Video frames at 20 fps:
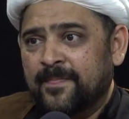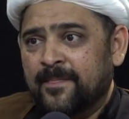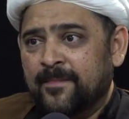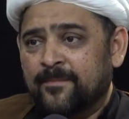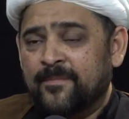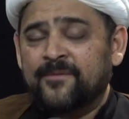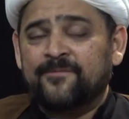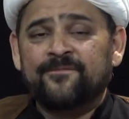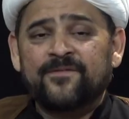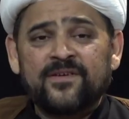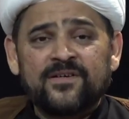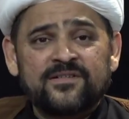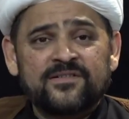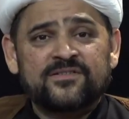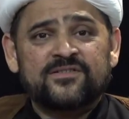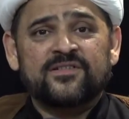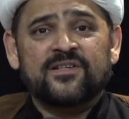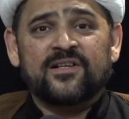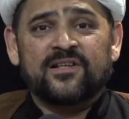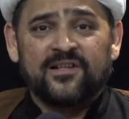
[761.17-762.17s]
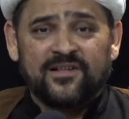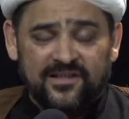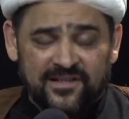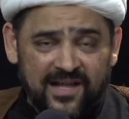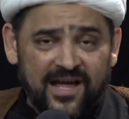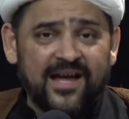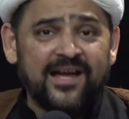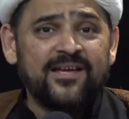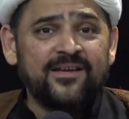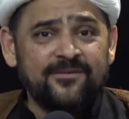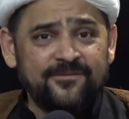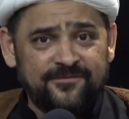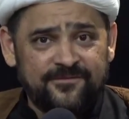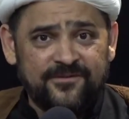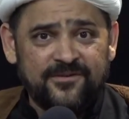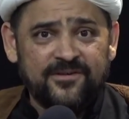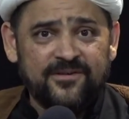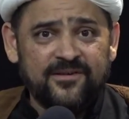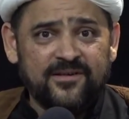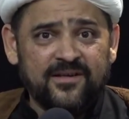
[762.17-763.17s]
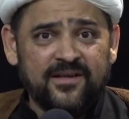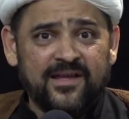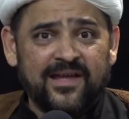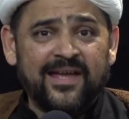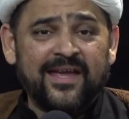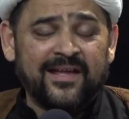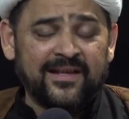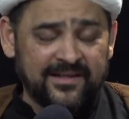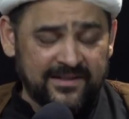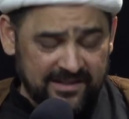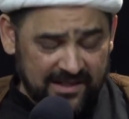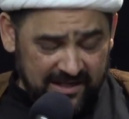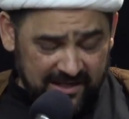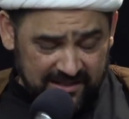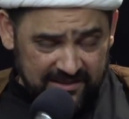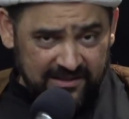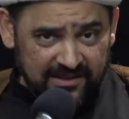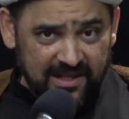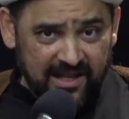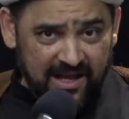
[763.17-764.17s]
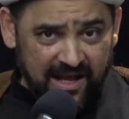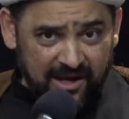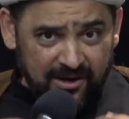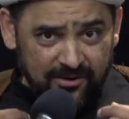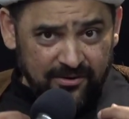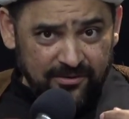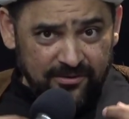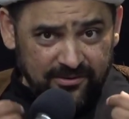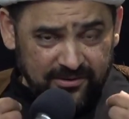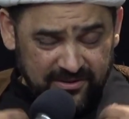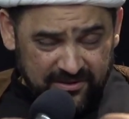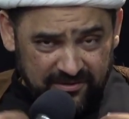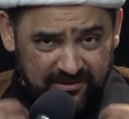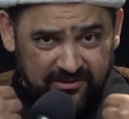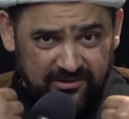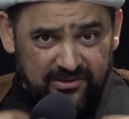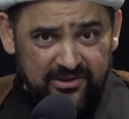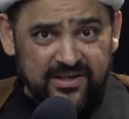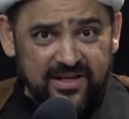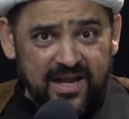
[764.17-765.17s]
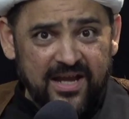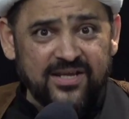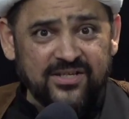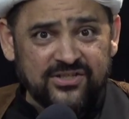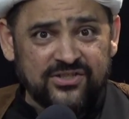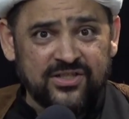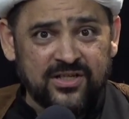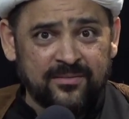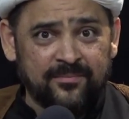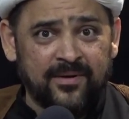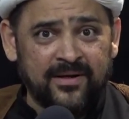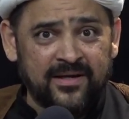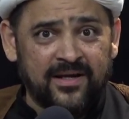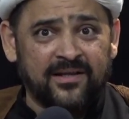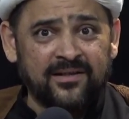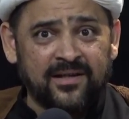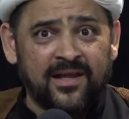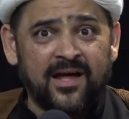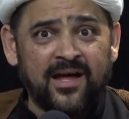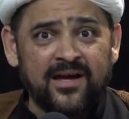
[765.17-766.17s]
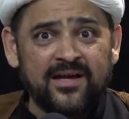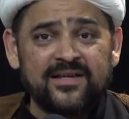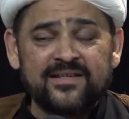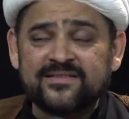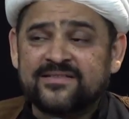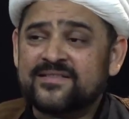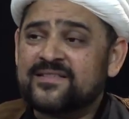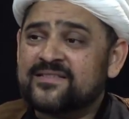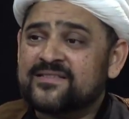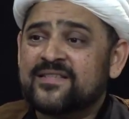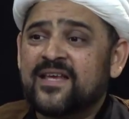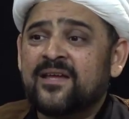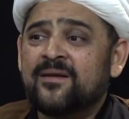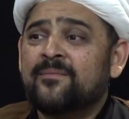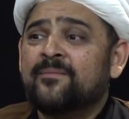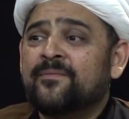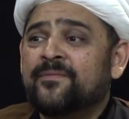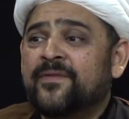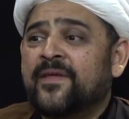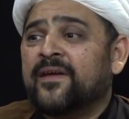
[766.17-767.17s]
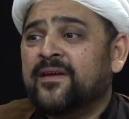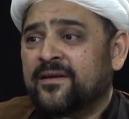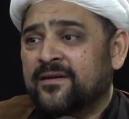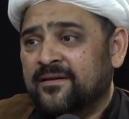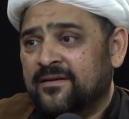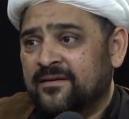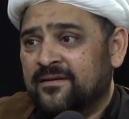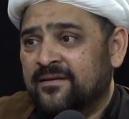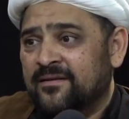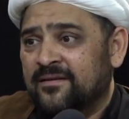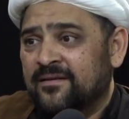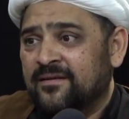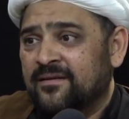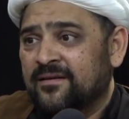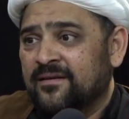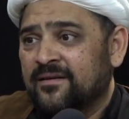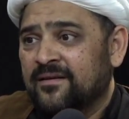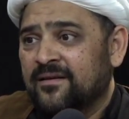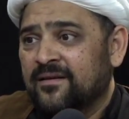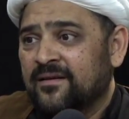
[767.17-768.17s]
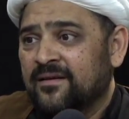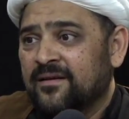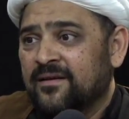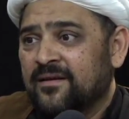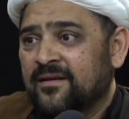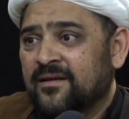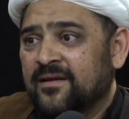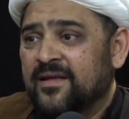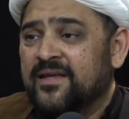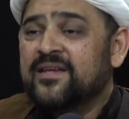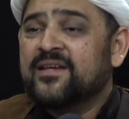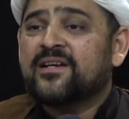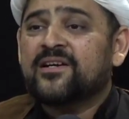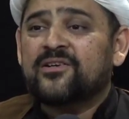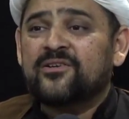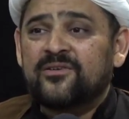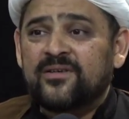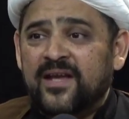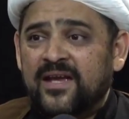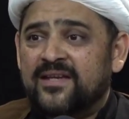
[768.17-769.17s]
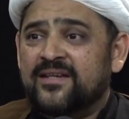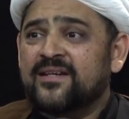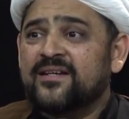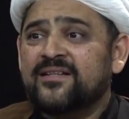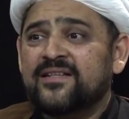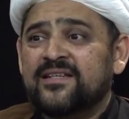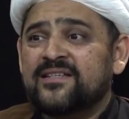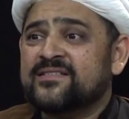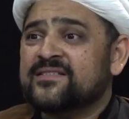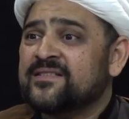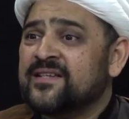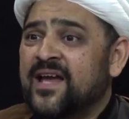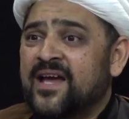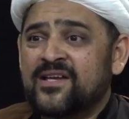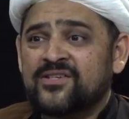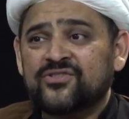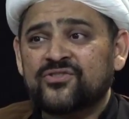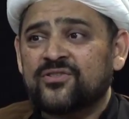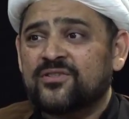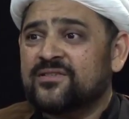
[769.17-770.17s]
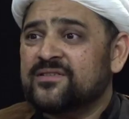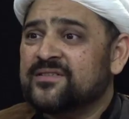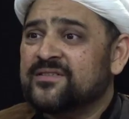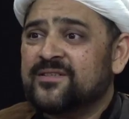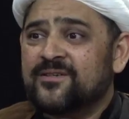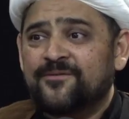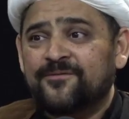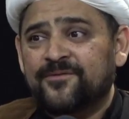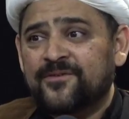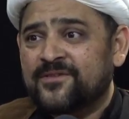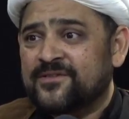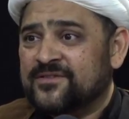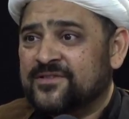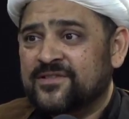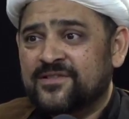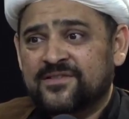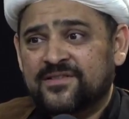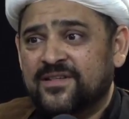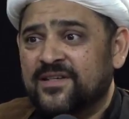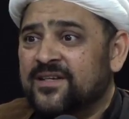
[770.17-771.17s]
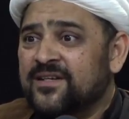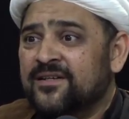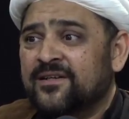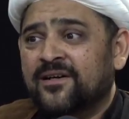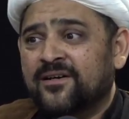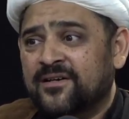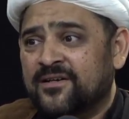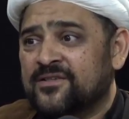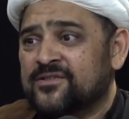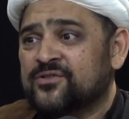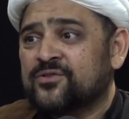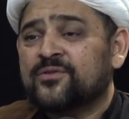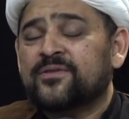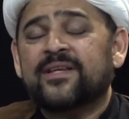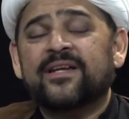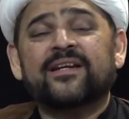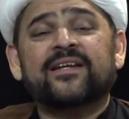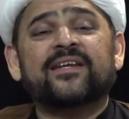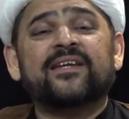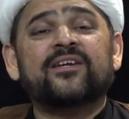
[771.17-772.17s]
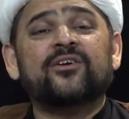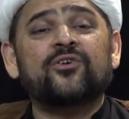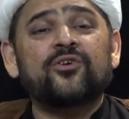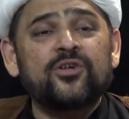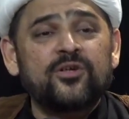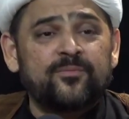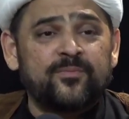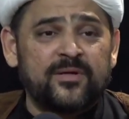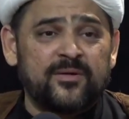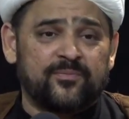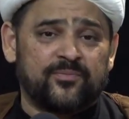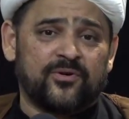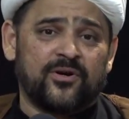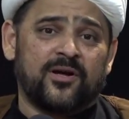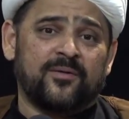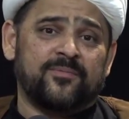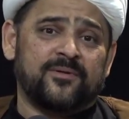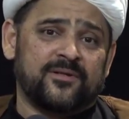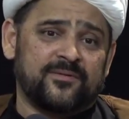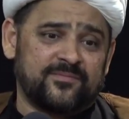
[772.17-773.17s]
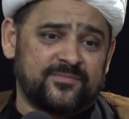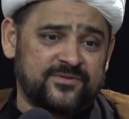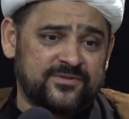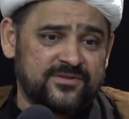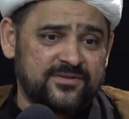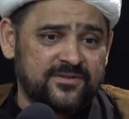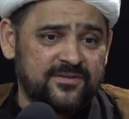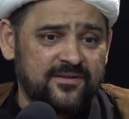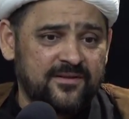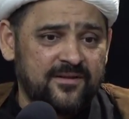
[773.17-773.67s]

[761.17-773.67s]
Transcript: My friends, life and Allah, our creation by Allah is the same thing. He created these natural differences in us so there could be problems.